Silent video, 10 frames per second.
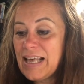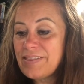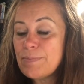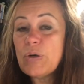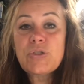
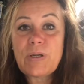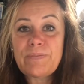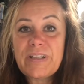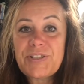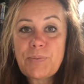The most
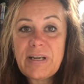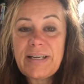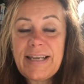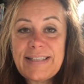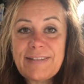obvious
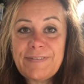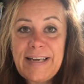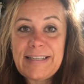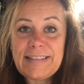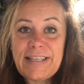one is the
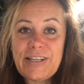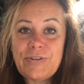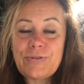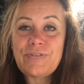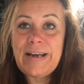fact that
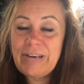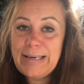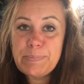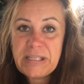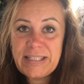you're very
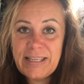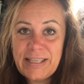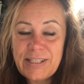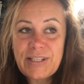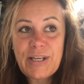
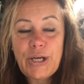limited